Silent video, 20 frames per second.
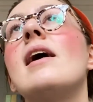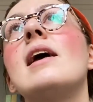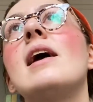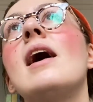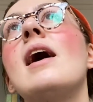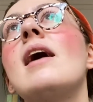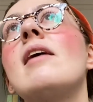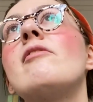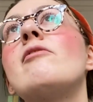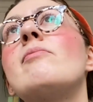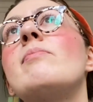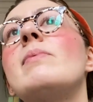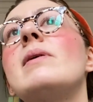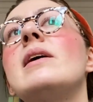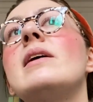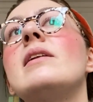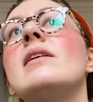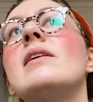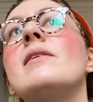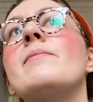have
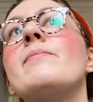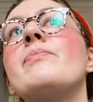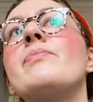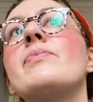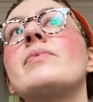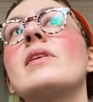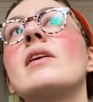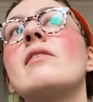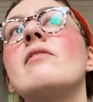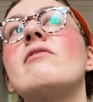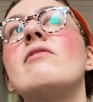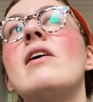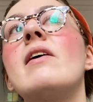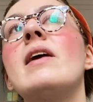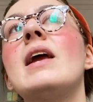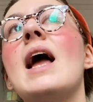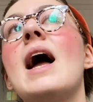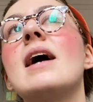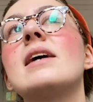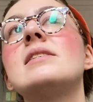been
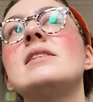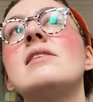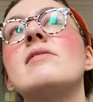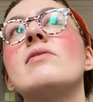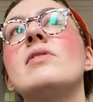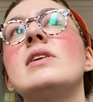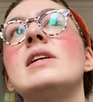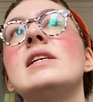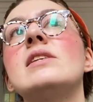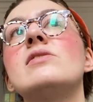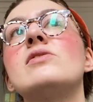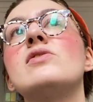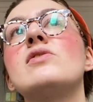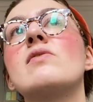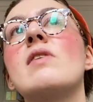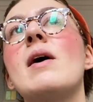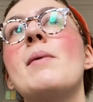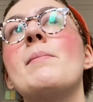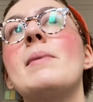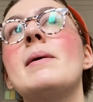very active on
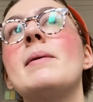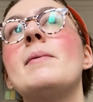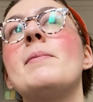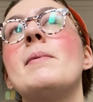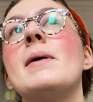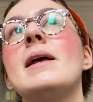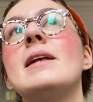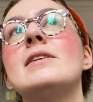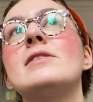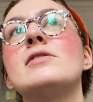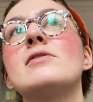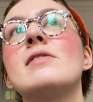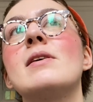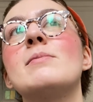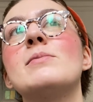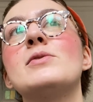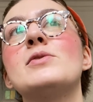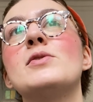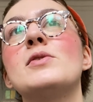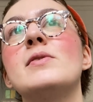Instagram. Mainly my
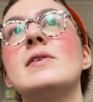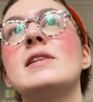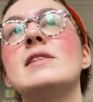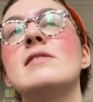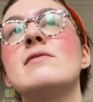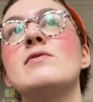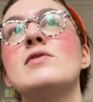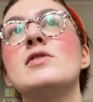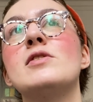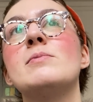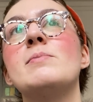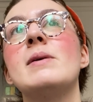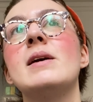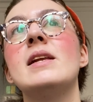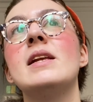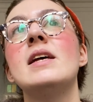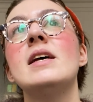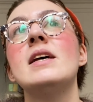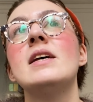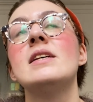Instagram stories have just been
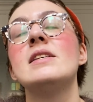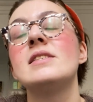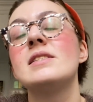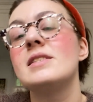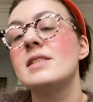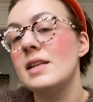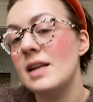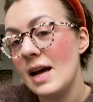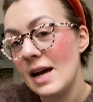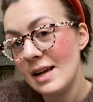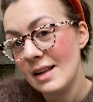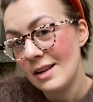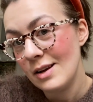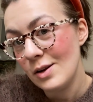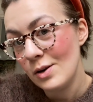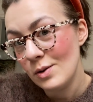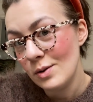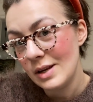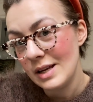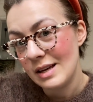slight
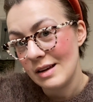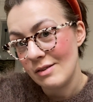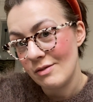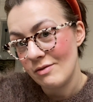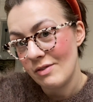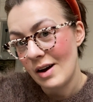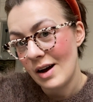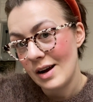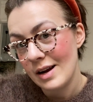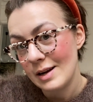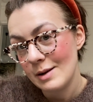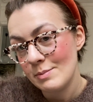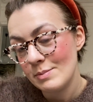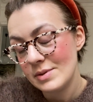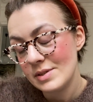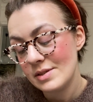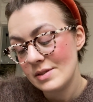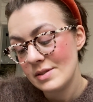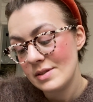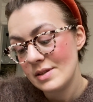hooligan
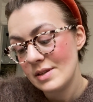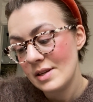vibes.